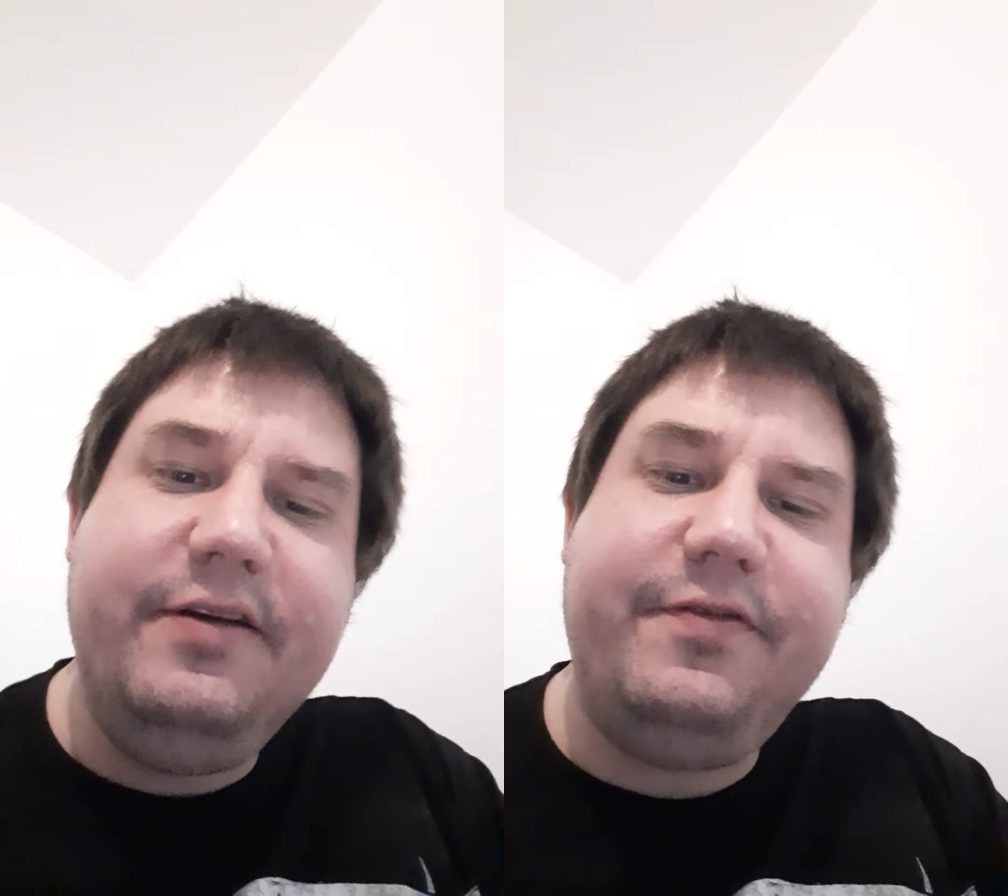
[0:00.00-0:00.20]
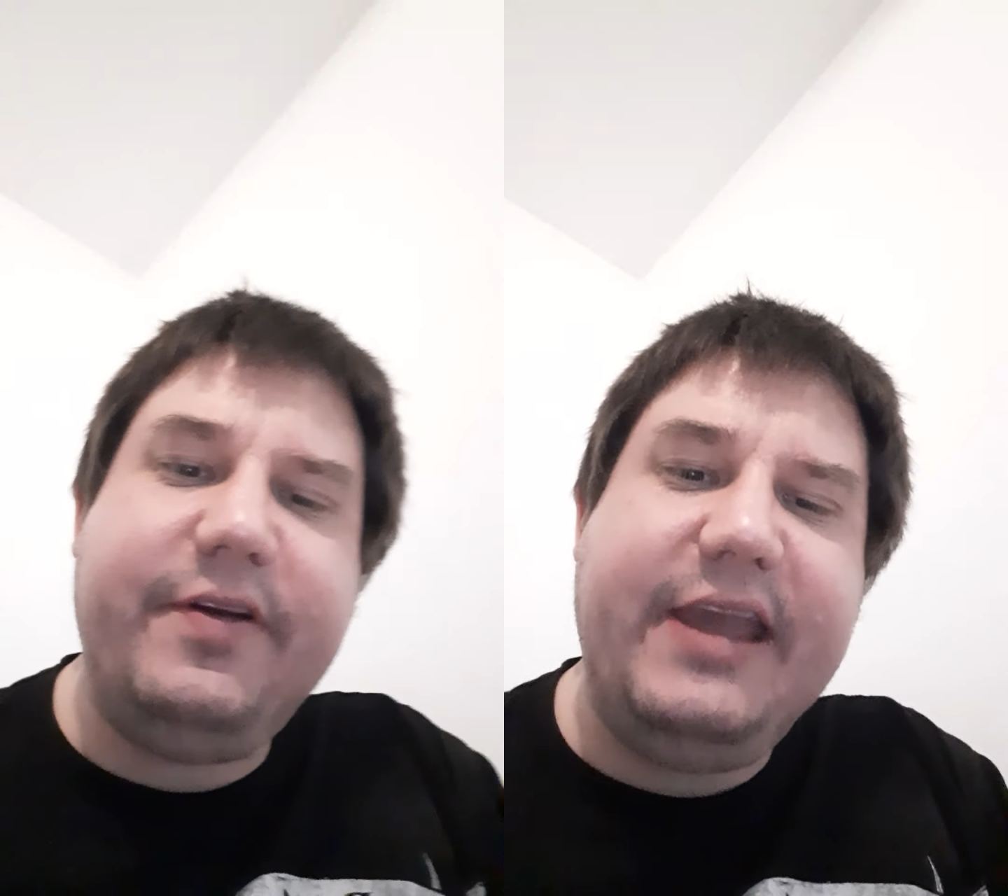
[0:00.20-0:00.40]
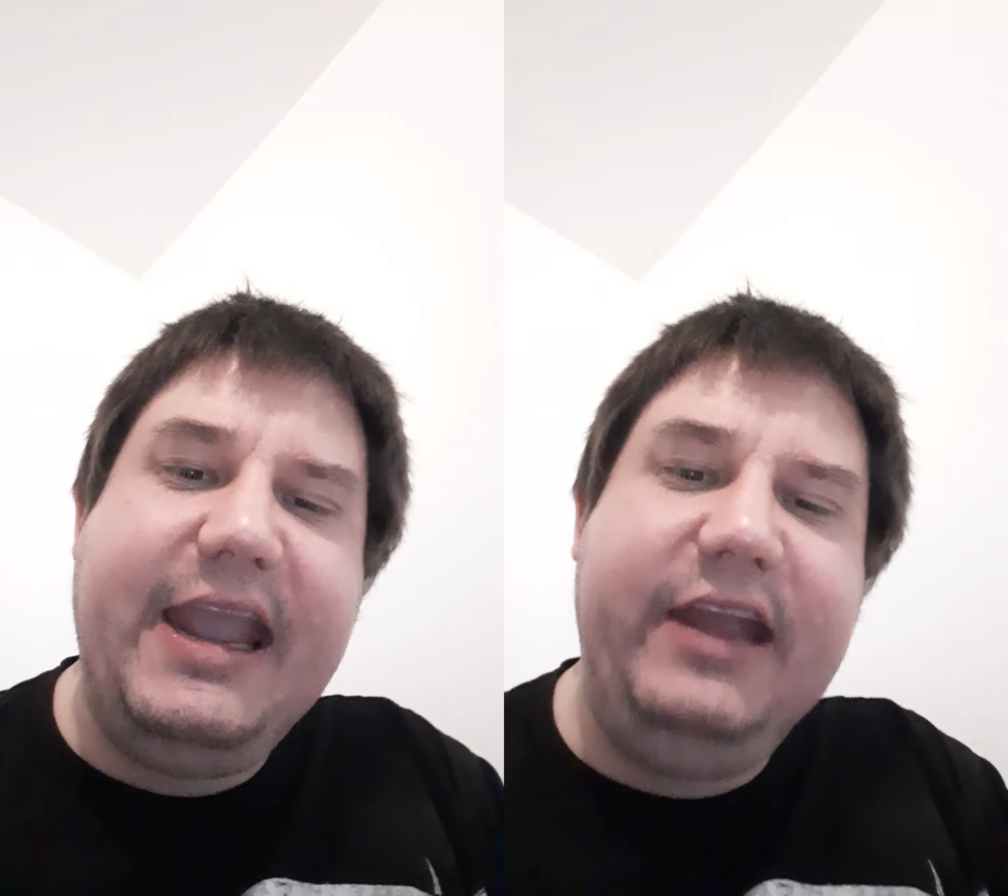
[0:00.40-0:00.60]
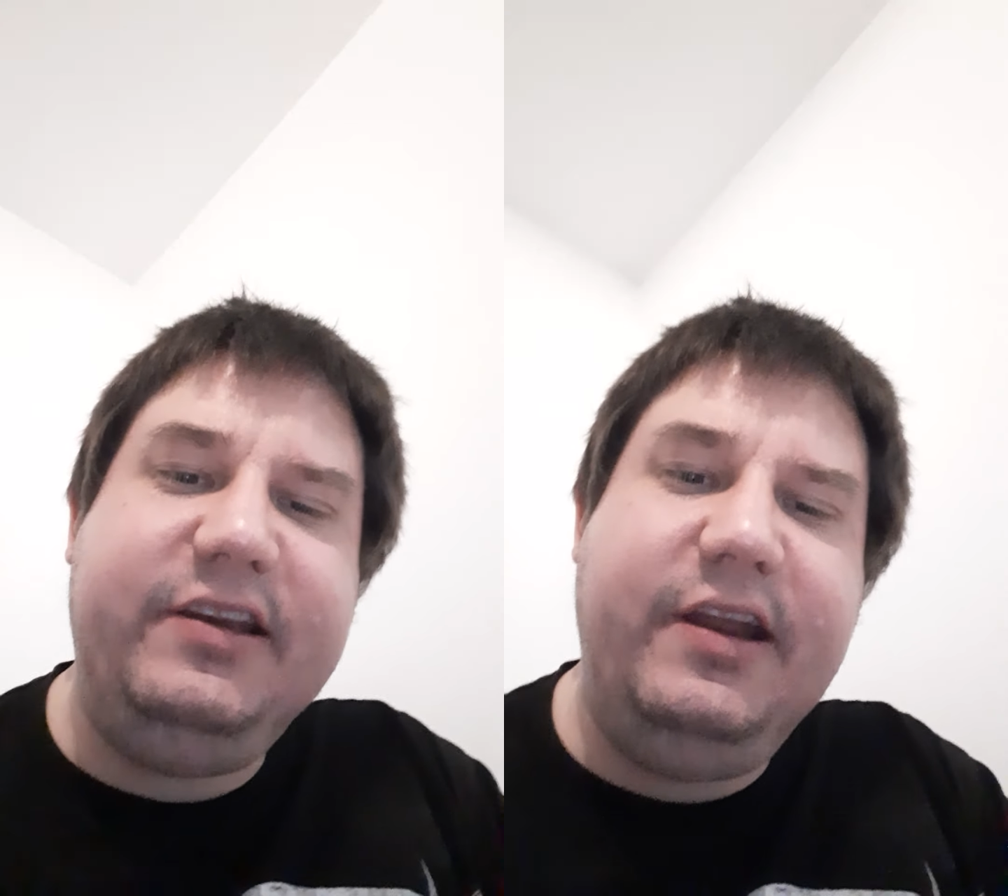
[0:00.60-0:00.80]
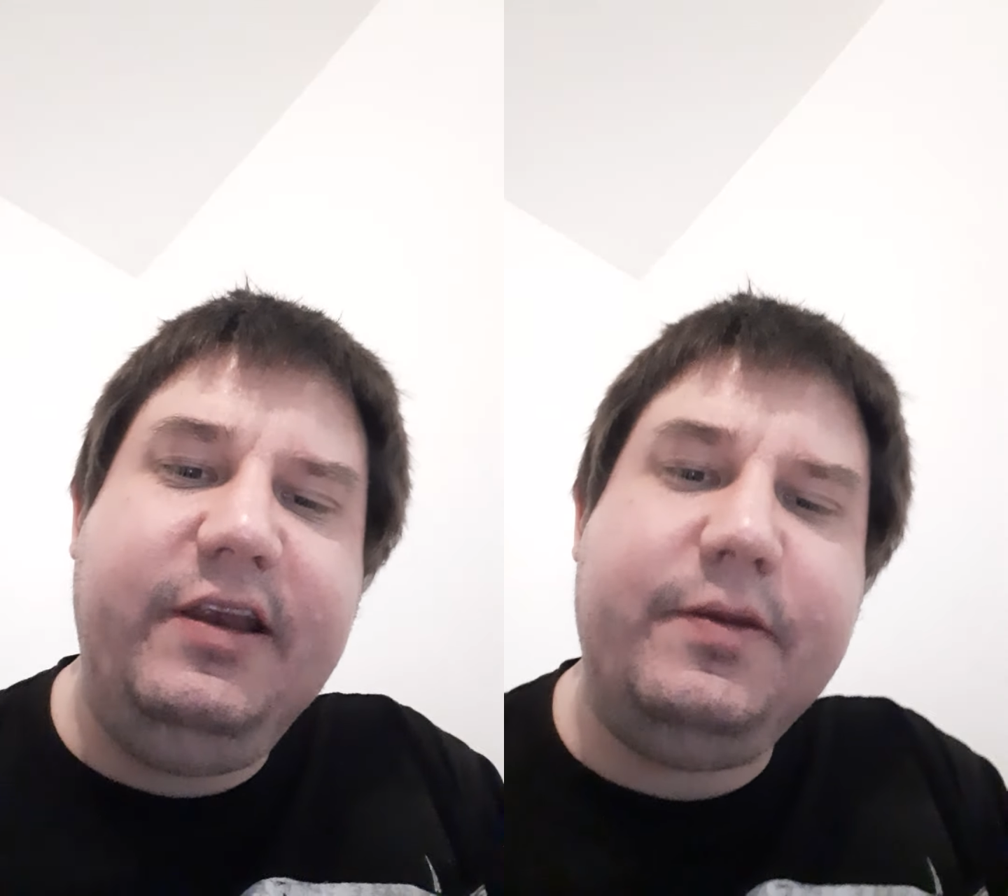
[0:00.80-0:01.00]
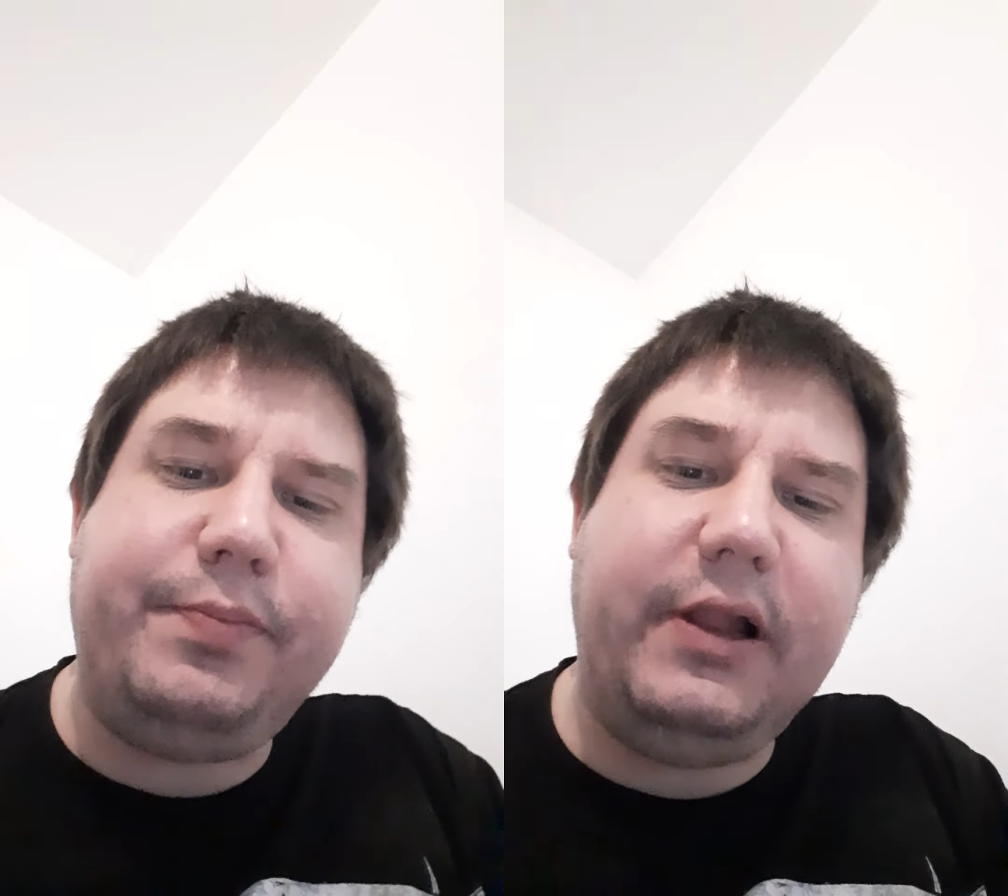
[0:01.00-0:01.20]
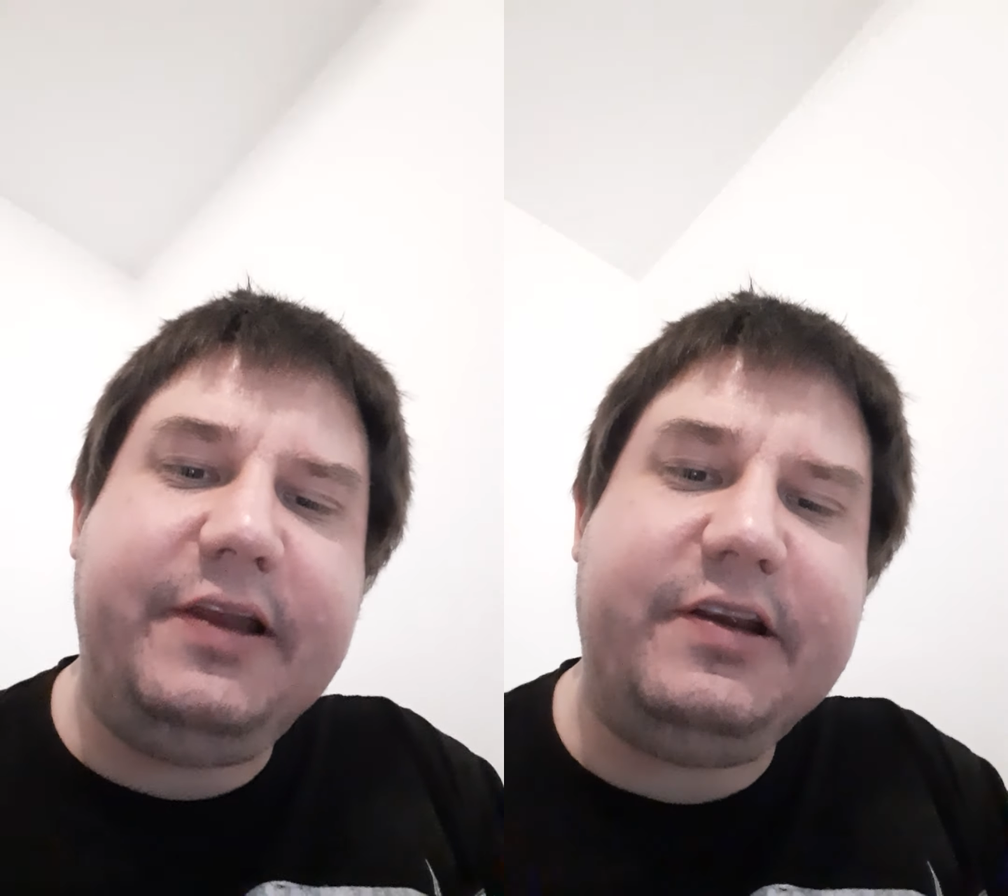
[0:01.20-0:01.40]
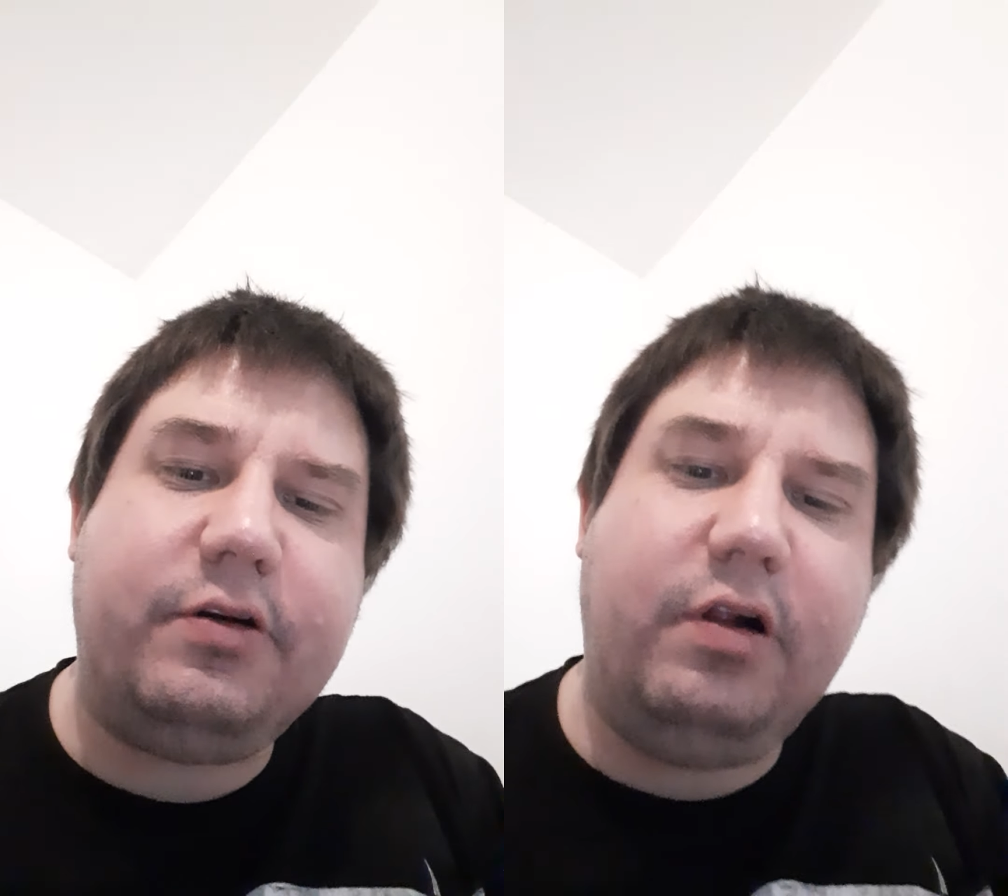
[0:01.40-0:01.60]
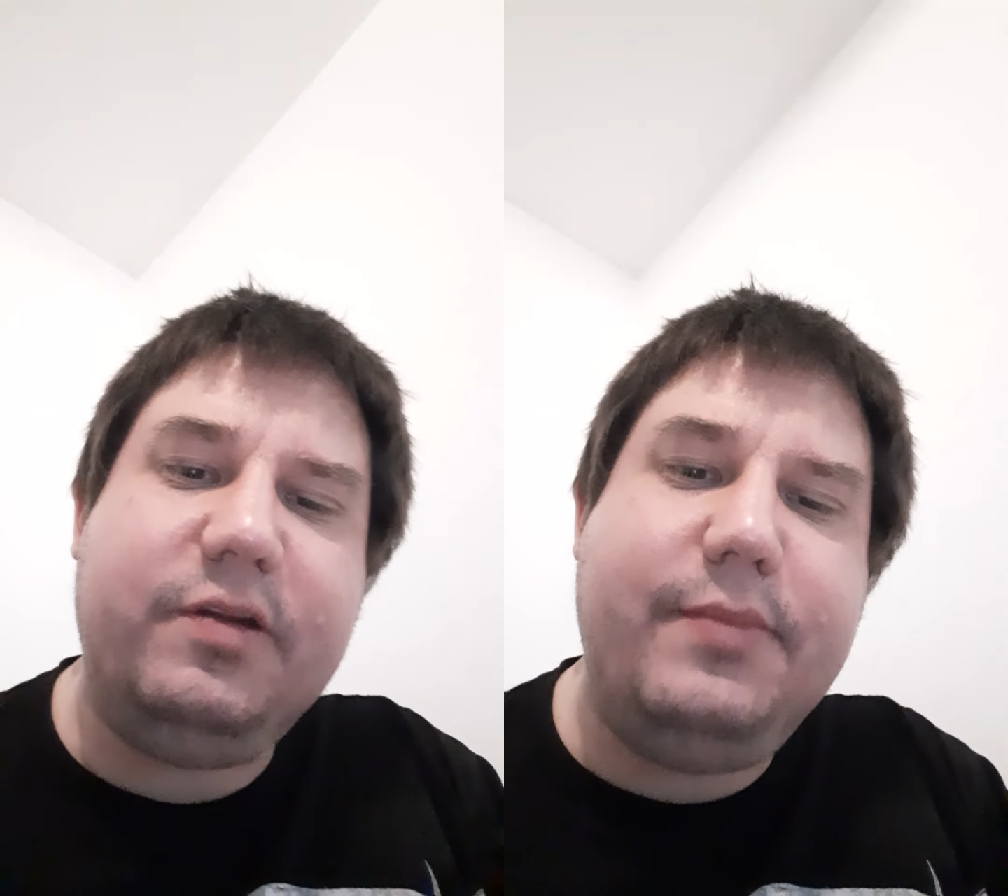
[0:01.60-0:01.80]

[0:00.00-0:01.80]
for the 18-plus-year-old